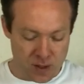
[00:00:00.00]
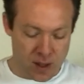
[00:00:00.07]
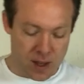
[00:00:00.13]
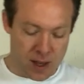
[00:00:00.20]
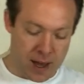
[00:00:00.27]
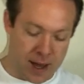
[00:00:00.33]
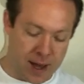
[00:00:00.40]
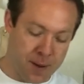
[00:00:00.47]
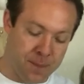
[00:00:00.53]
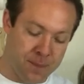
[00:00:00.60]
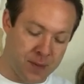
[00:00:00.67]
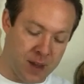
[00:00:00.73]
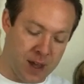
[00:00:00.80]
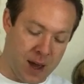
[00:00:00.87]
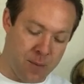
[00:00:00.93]

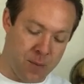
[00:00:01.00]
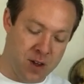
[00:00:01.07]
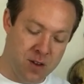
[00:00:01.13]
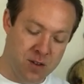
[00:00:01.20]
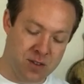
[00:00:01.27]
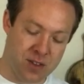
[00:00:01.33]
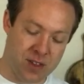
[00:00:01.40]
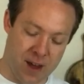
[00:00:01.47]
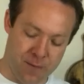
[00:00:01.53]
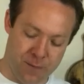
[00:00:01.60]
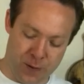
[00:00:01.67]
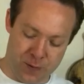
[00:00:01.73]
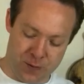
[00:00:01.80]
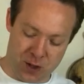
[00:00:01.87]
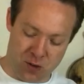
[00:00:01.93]
and we use that
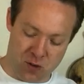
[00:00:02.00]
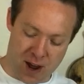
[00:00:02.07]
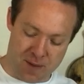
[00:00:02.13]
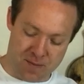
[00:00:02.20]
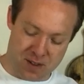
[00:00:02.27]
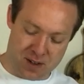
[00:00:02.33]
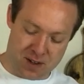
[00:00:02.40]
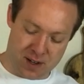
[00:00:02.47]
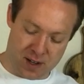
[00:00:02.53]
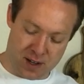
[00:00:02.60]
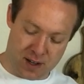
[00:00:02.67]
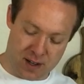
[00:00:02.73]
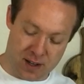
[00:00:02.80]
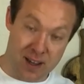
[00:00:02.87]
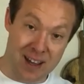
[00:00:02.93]
50 grams
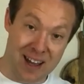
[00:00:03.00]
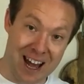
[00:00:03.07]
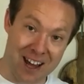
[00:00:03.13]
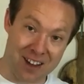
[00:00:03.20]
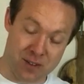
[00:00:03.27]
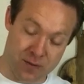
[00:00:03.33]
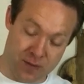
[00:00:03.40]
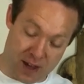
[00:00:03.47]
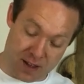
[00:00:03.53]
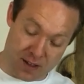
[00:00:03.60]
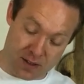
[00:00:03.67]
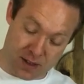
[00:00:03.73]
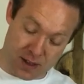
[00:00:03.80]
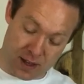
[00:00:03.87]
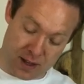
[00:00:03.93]
to
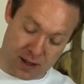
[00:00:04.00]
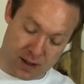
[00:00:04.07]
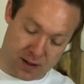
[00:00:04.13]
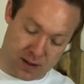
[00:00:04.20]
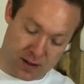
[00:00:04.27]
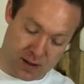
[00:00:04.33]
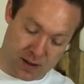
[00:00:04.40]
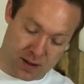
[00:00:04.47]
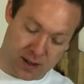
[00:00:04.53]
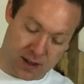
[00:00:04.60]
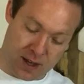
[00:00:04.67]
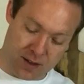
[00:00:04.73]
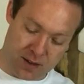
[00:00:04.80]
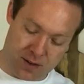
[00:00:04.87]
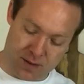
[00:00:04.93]
activate the
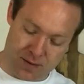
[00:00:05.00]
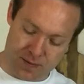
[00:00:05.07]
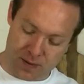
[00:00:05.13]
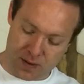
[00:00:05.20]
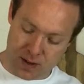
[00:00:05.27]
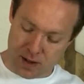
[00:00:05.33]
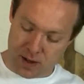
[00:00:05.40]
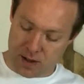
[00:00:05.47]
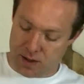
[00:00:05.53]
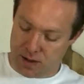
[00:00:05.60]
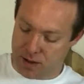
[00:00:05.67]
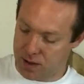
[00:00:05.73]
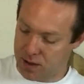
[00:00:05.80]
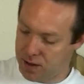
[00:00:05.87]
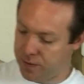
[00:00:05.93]
yeast.
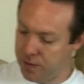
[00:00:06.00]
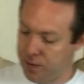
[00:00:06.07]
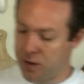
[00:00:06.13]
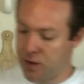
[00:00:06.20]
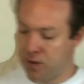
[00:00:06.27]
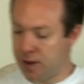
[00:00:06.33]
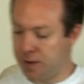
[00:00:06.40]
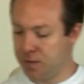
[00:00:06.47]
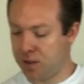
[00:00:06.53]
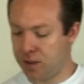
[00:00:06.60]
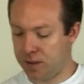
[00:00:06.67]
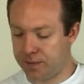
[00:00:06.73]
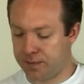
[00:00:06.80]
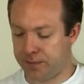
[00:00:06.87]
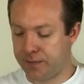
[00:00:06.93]
So it's 50
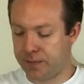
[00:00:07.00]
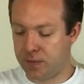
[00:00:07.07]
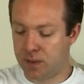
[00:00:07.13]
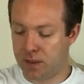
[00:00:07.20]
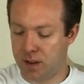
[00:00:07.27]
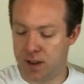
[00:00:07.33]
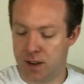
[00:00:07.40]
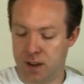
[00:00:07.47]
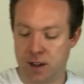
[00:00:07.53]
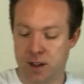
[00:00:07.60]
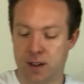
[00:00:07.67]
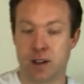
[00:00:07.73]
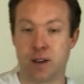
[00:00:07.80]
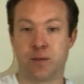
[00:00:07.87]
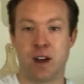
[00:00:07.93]
grams.
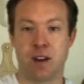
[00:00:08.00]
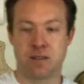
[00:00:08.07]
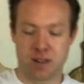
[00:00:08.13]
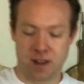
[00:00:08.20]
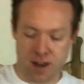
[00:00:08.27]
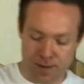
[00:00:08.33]
Give that a stir.